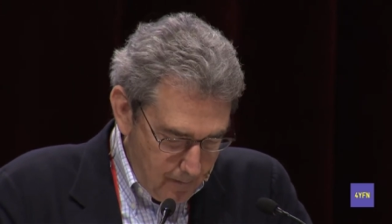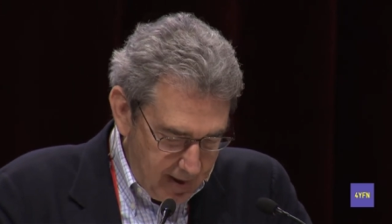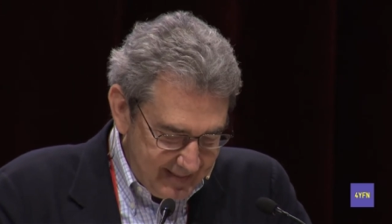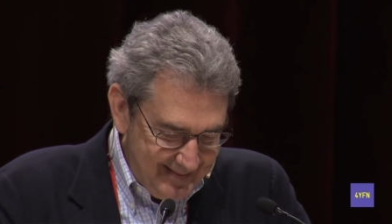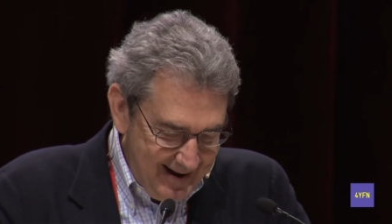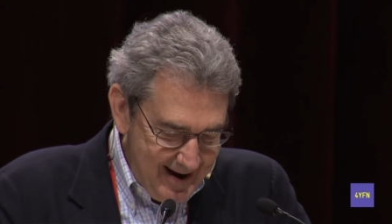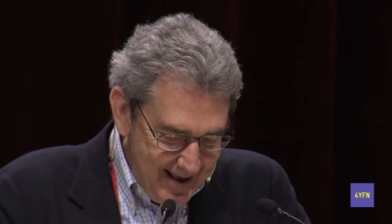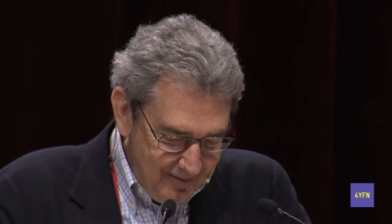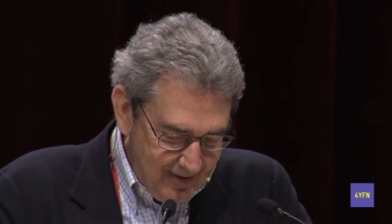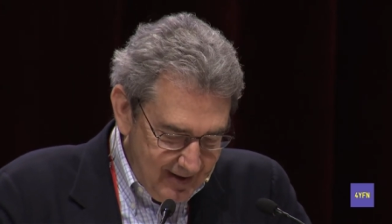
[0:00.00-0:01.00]
but
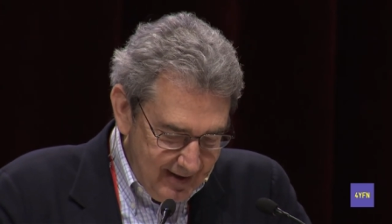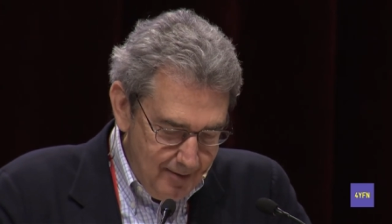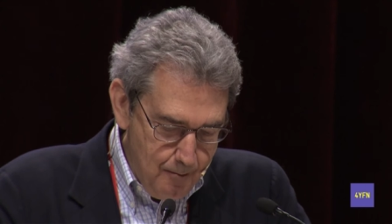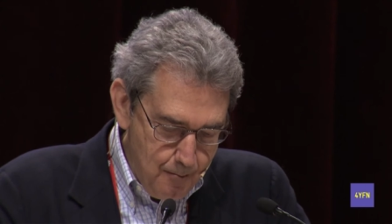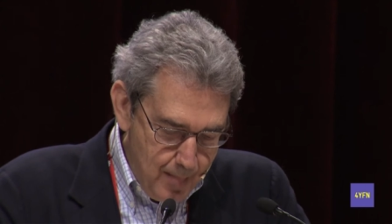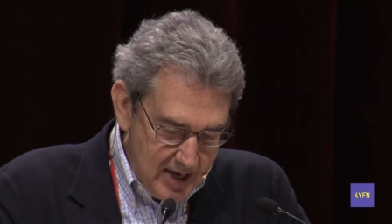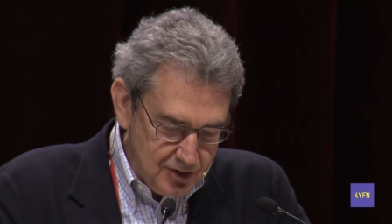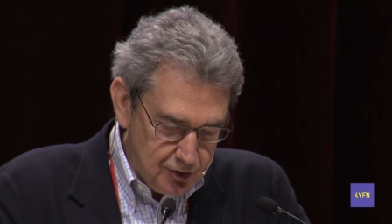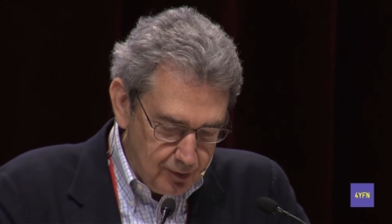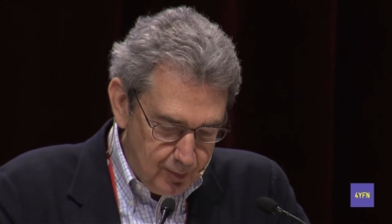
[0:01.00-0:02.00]
delivering
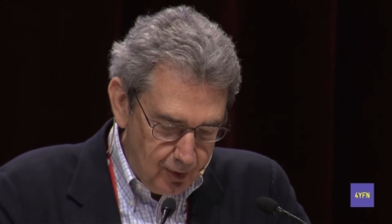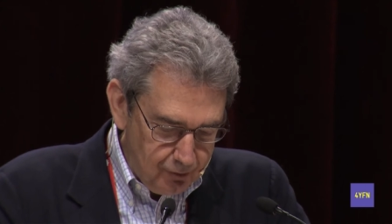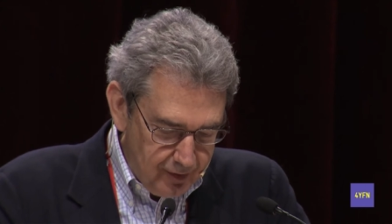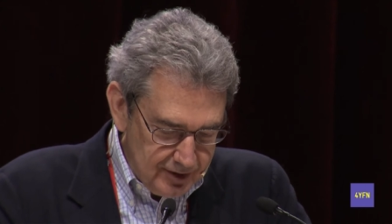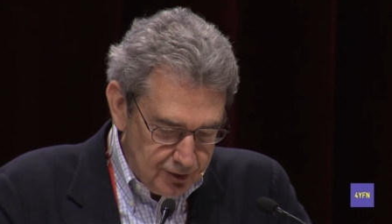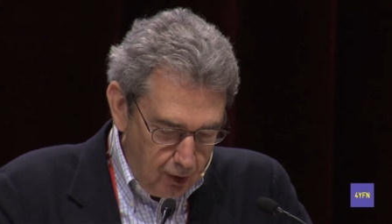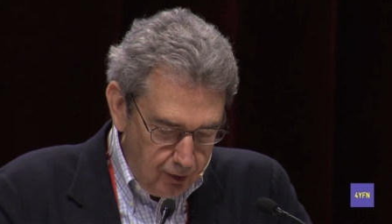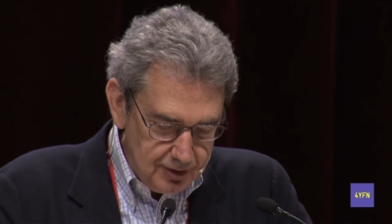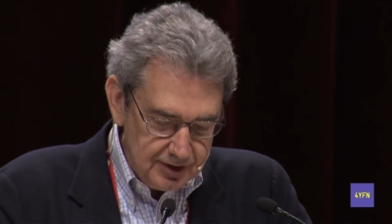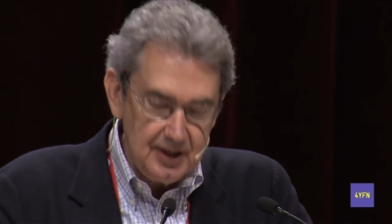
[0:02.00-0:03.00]
measurable
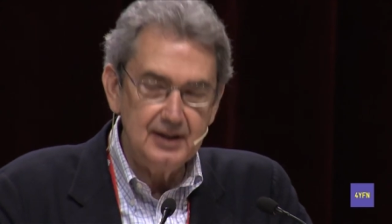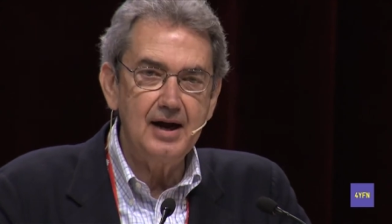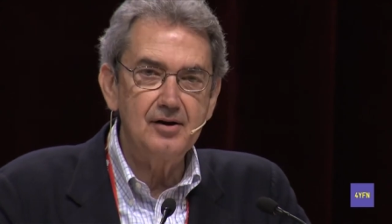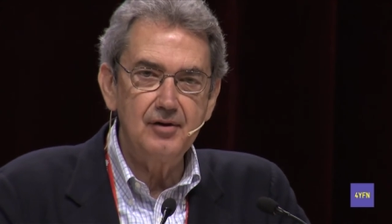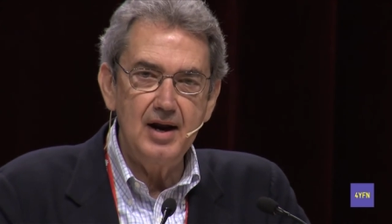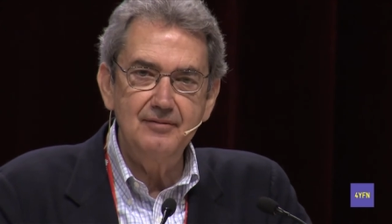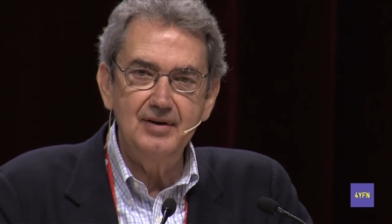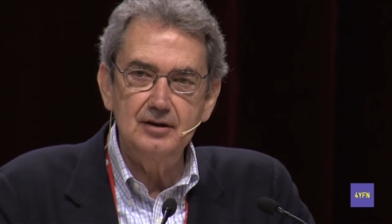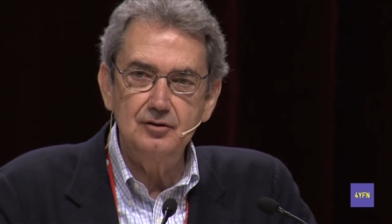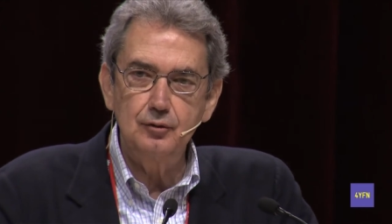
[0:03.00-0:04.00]
results that are
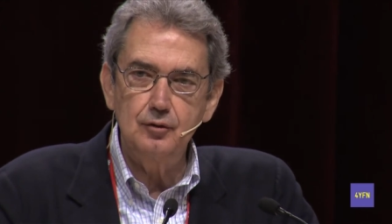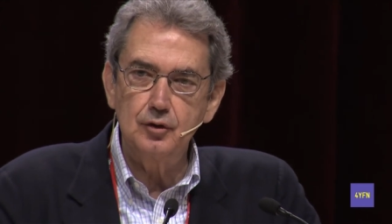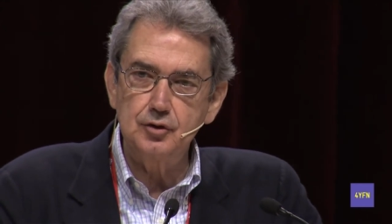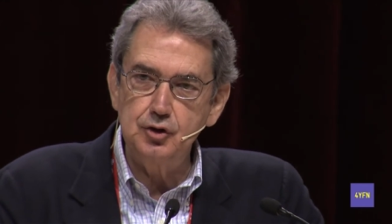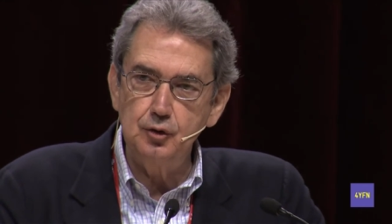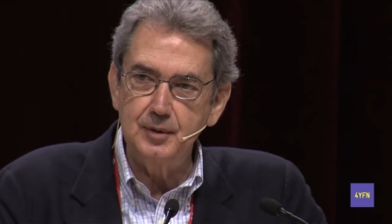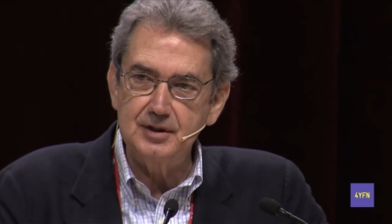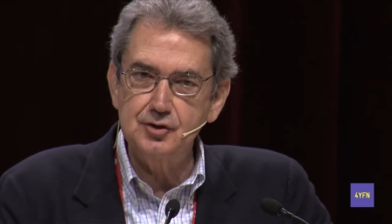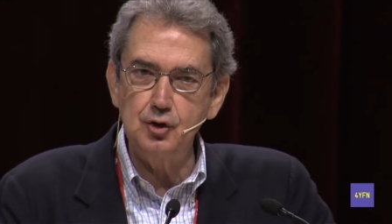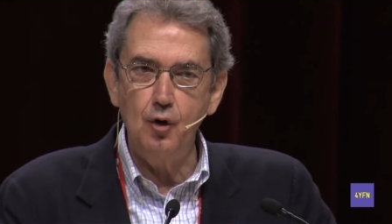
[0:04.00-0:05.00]
relevant to consumers.
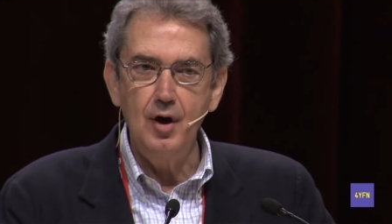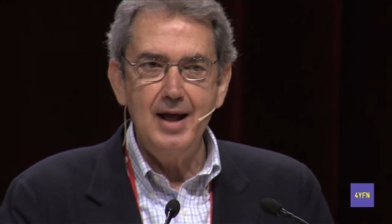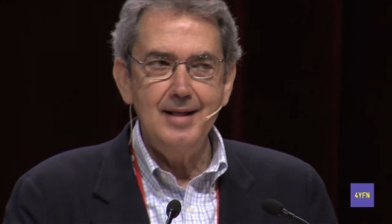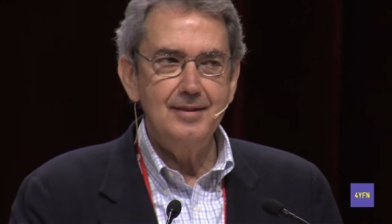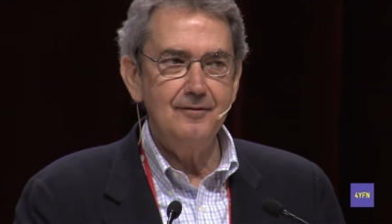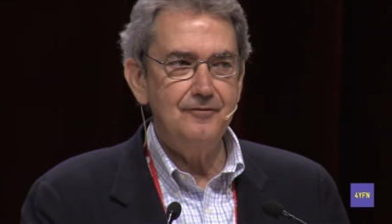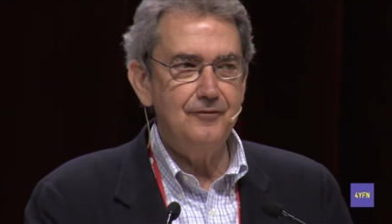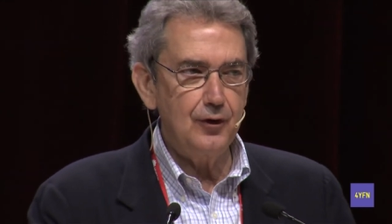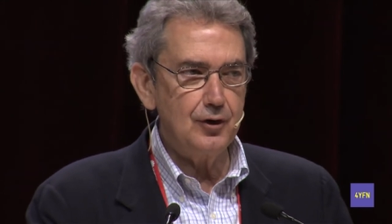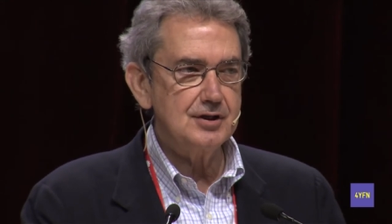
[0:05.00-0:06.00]
So the
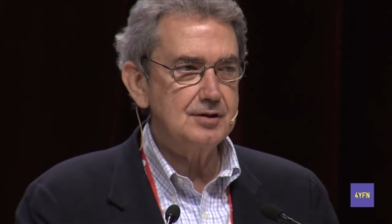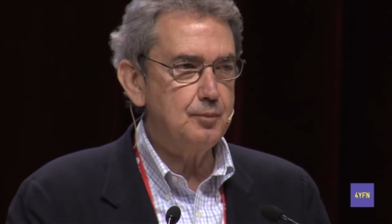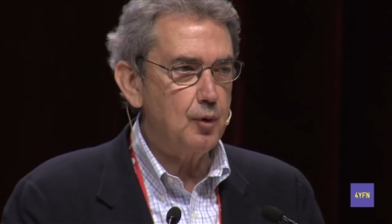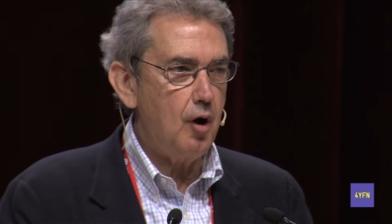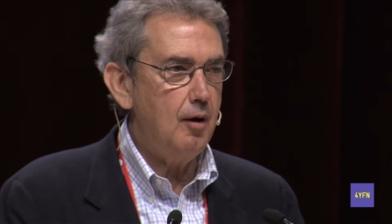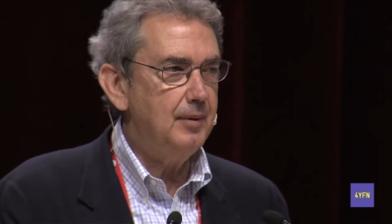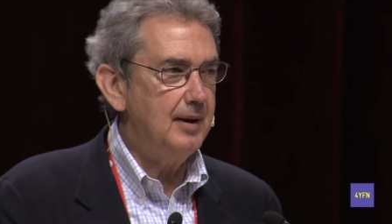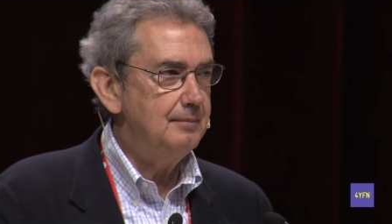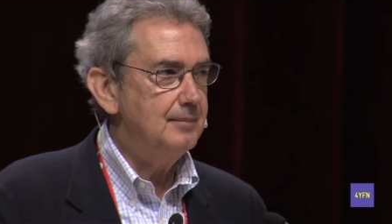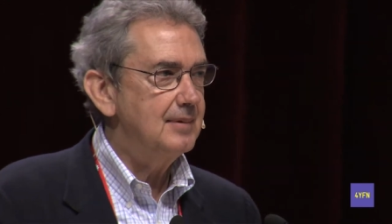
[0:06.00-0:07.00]
first
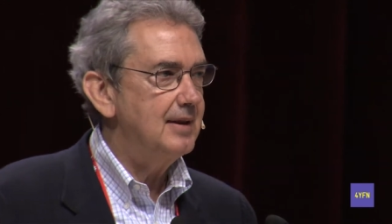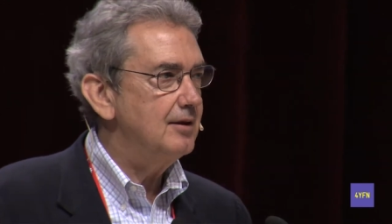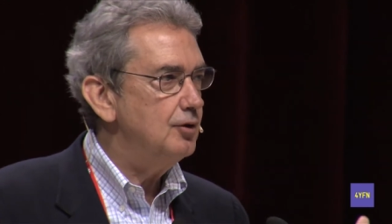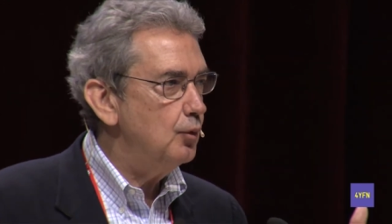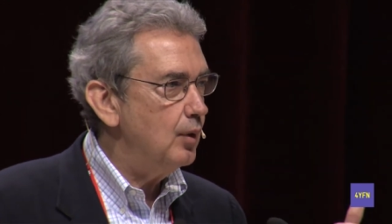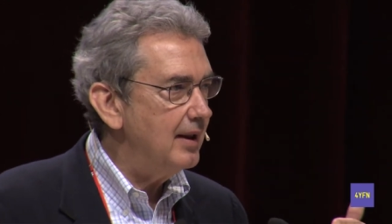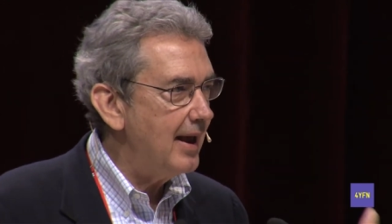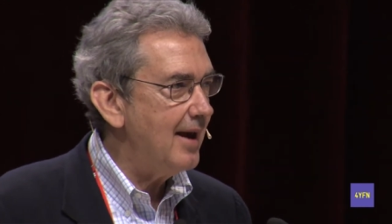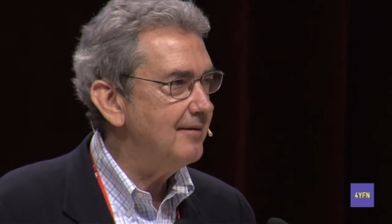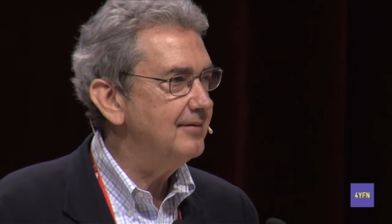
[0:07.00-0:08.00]
problem that you will
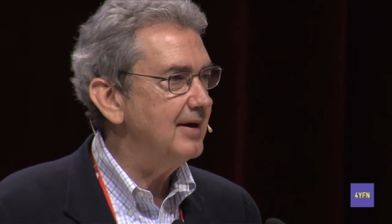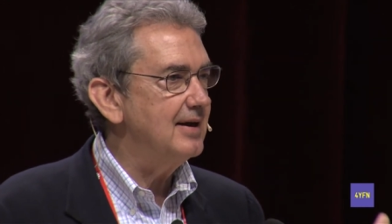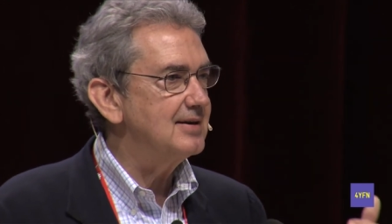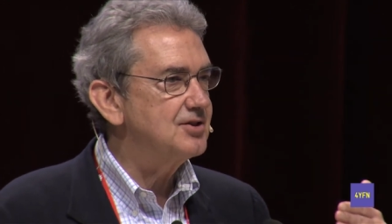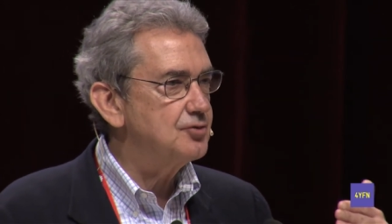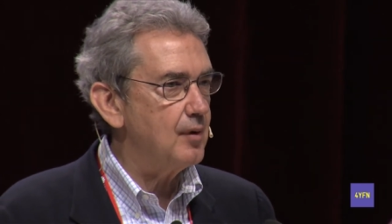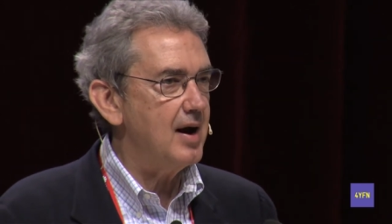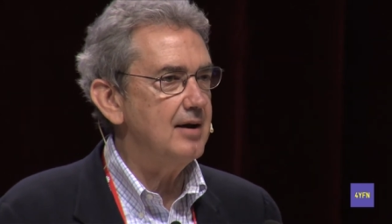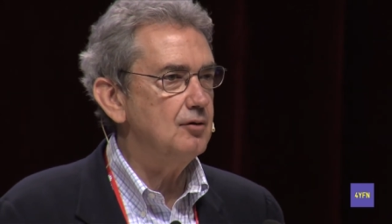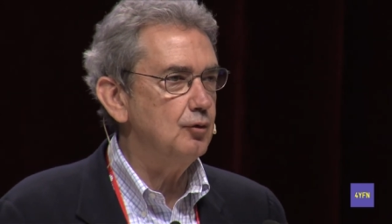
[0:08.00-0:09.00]
have is
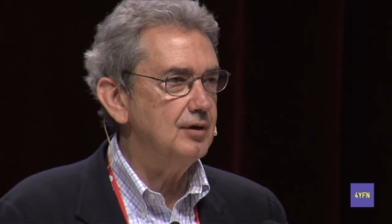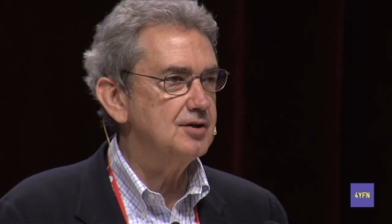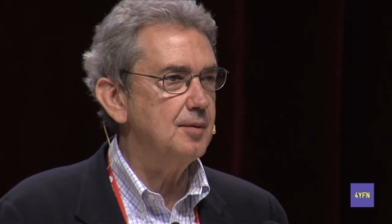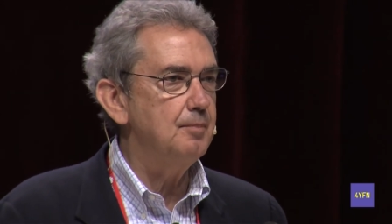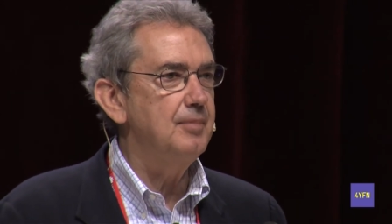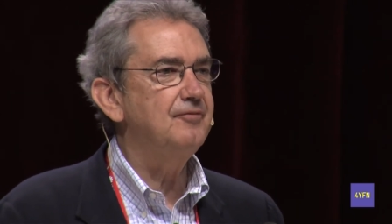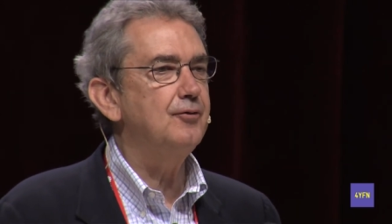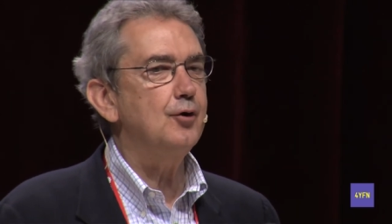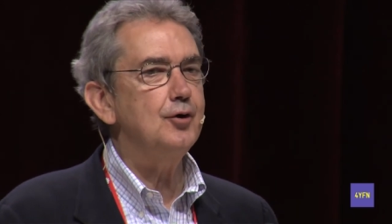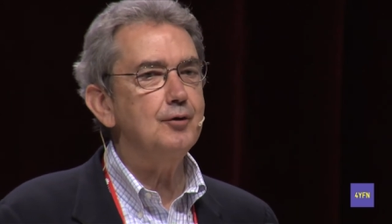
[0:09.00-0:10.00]
trying to understand,
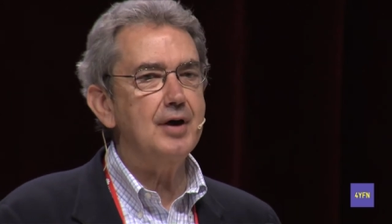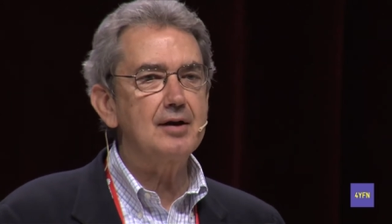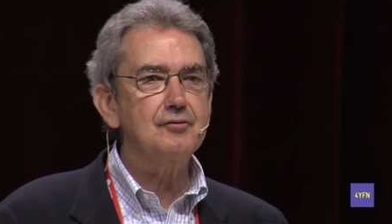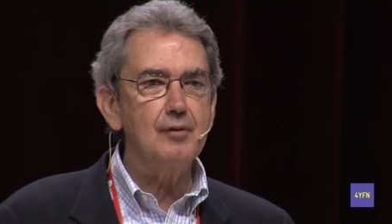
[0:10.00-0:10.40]
before you get